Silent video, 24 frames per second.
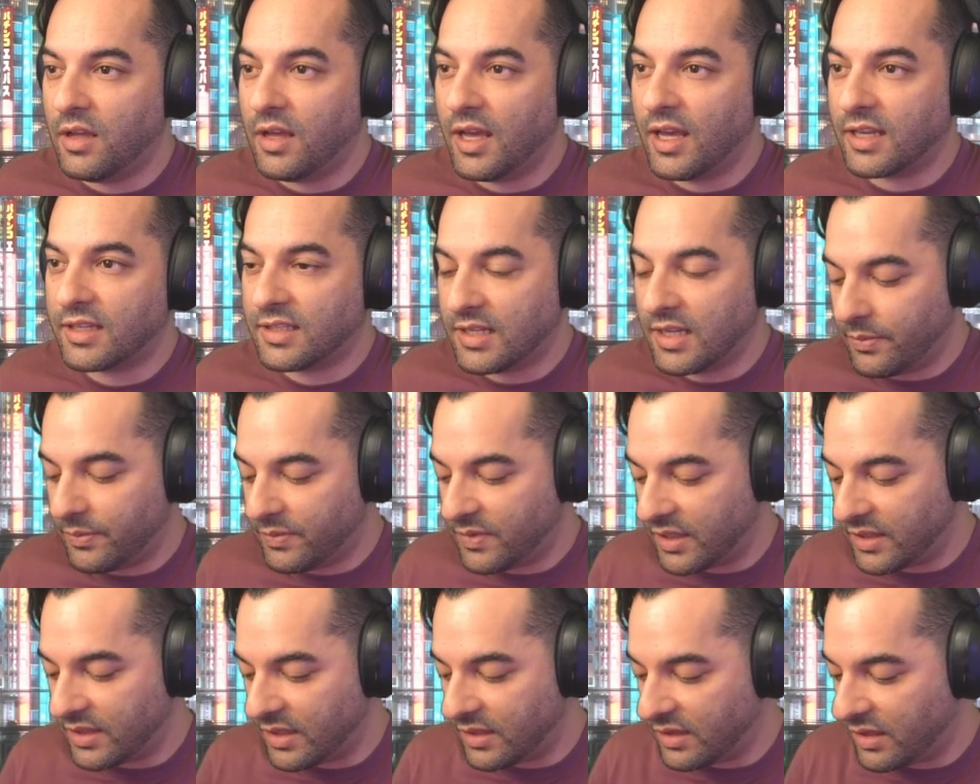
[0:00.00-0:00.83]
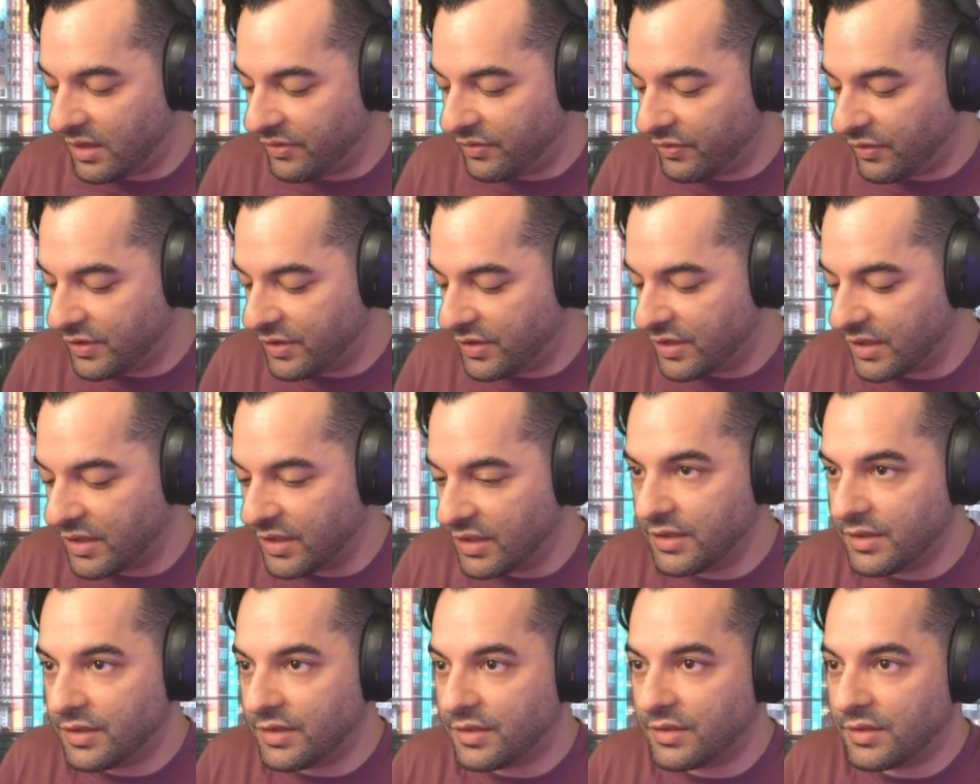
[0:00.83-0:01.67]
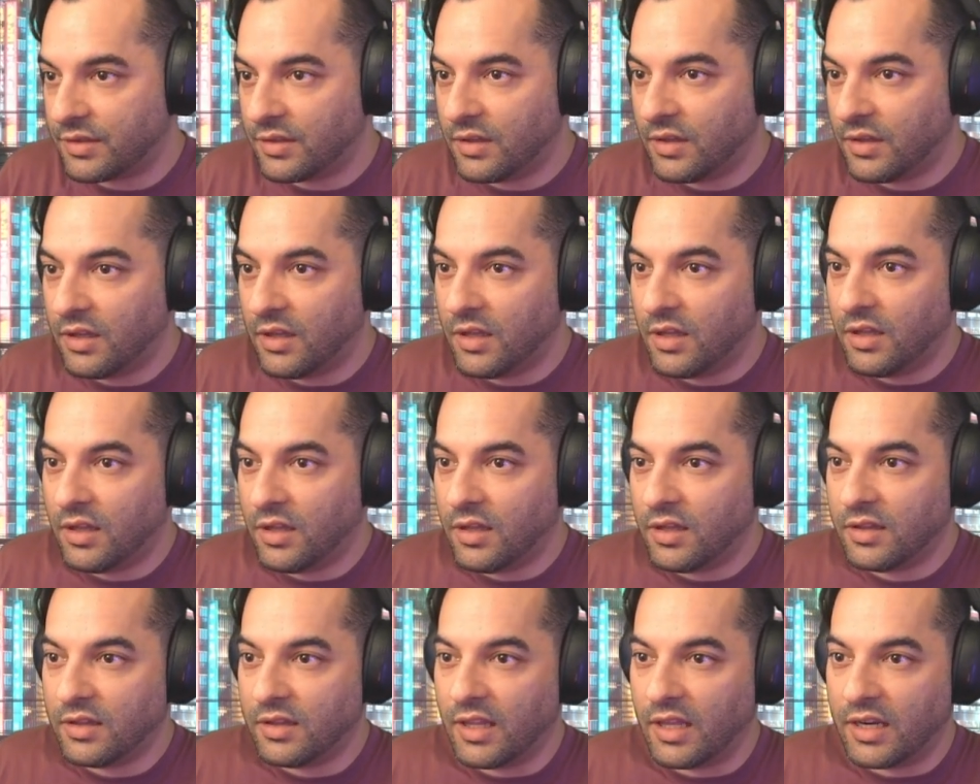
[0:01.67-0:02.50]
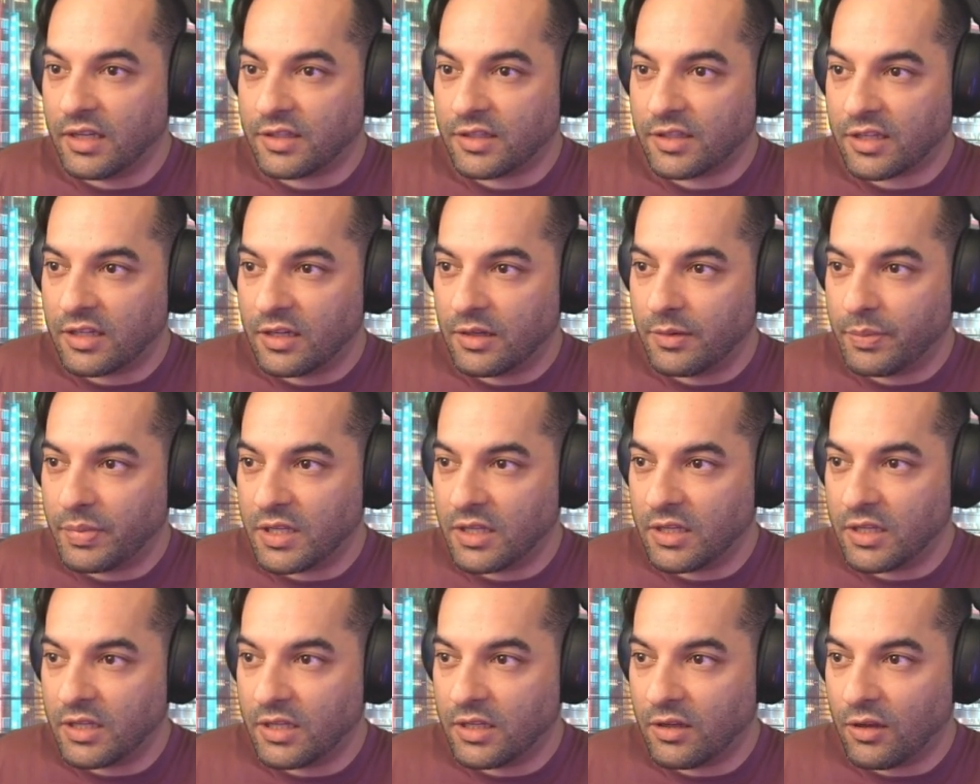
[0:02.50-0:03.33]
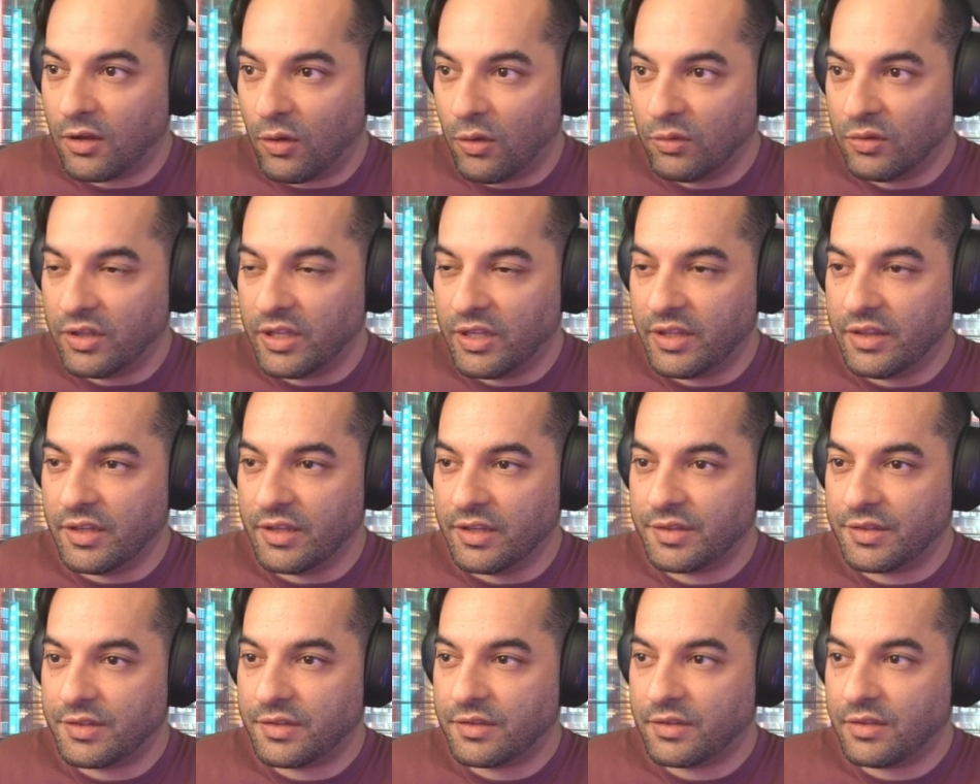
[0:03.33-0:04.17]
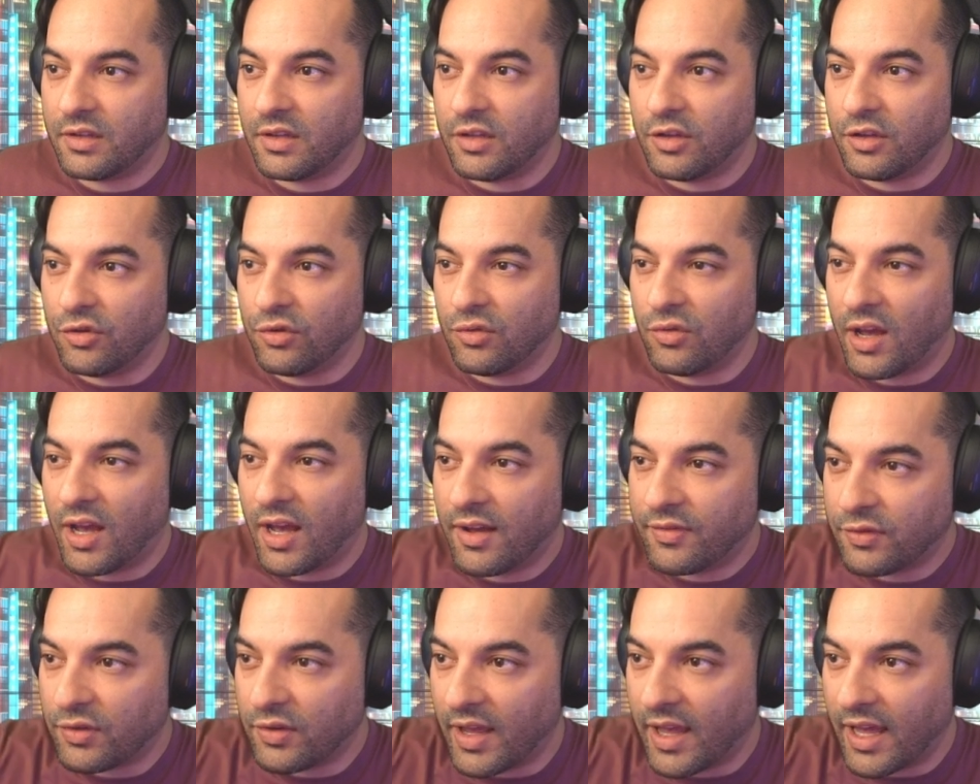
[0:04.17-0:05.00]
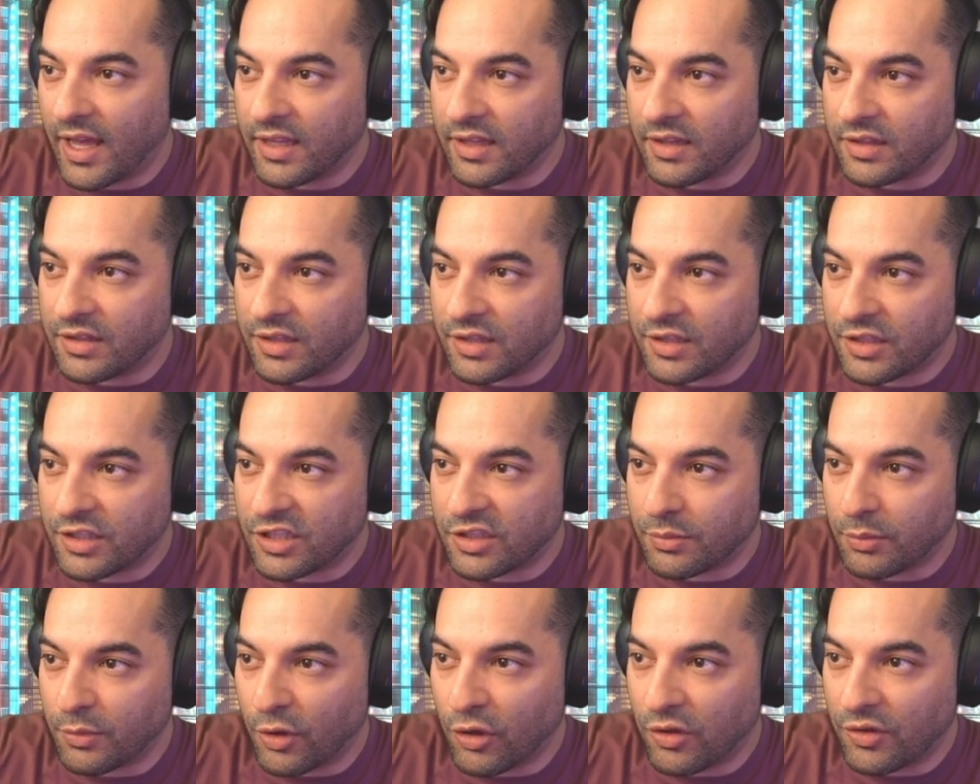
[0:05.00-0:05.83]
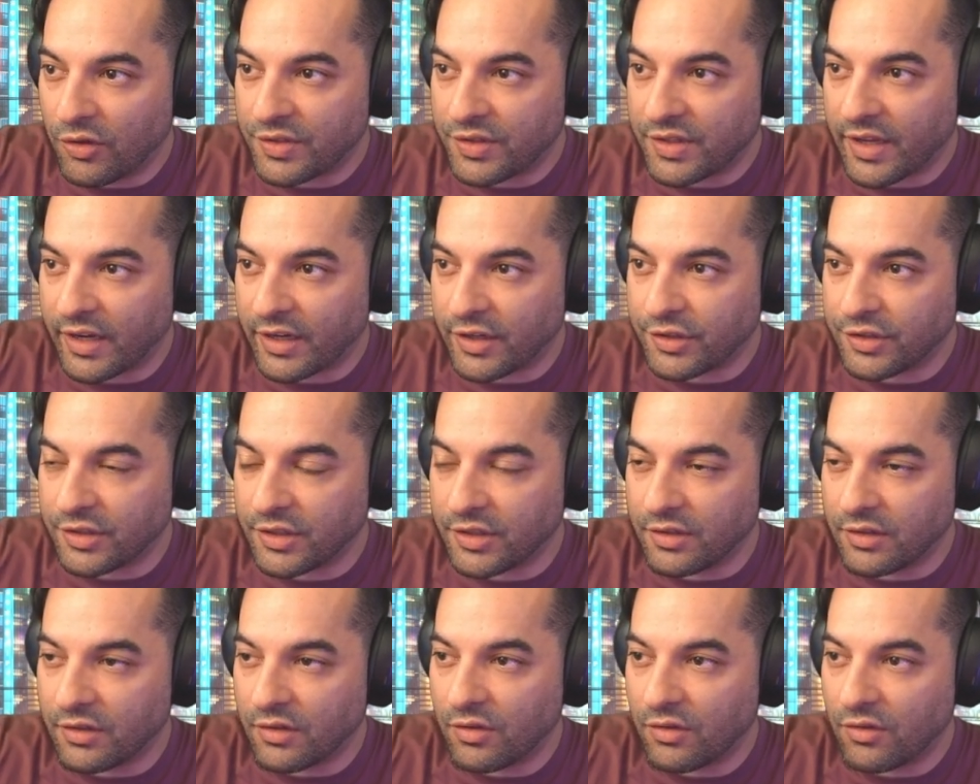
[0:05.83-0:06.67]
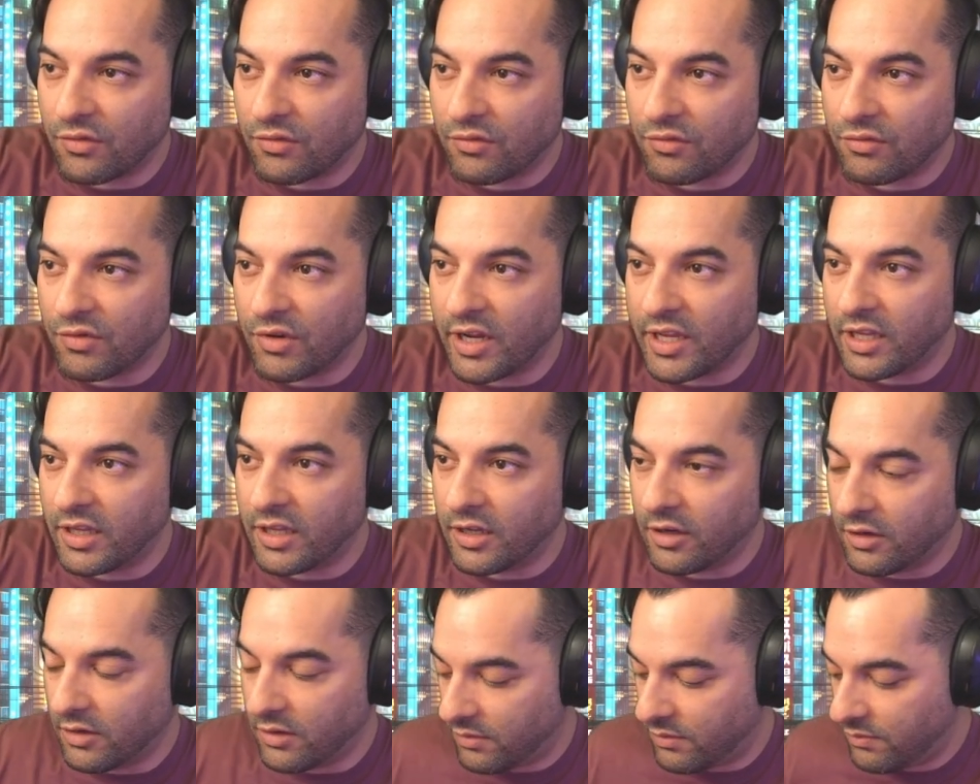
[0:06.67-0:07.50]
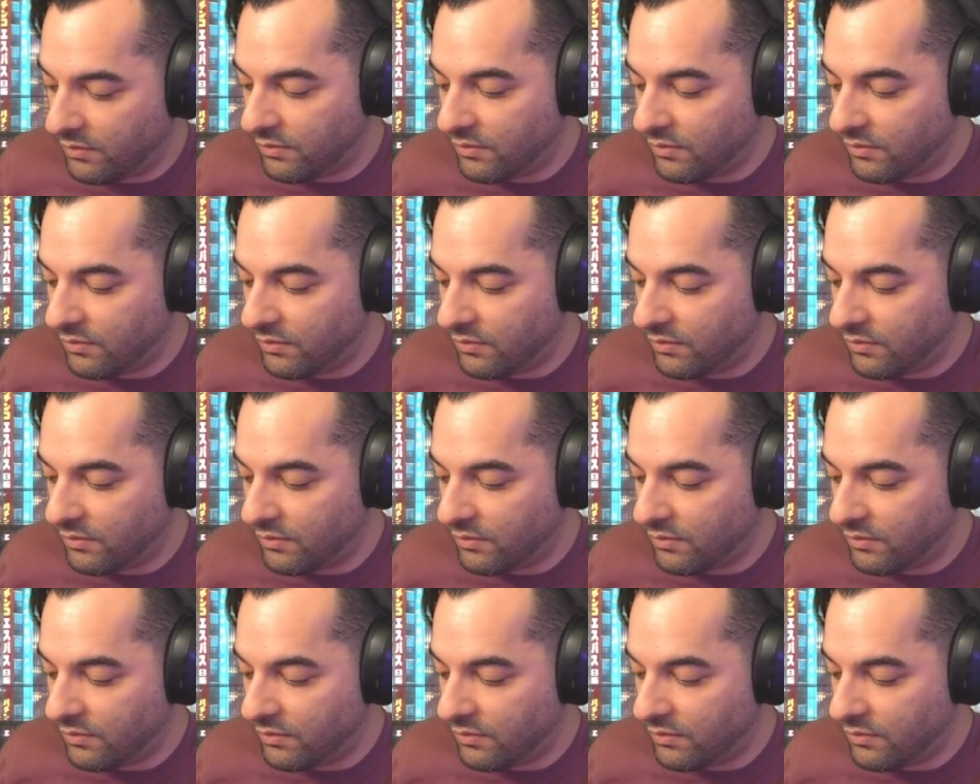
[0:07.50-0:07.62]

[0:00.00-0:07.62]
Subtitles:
Except that the difference is that it's going to be only this. You have to add this small section right here.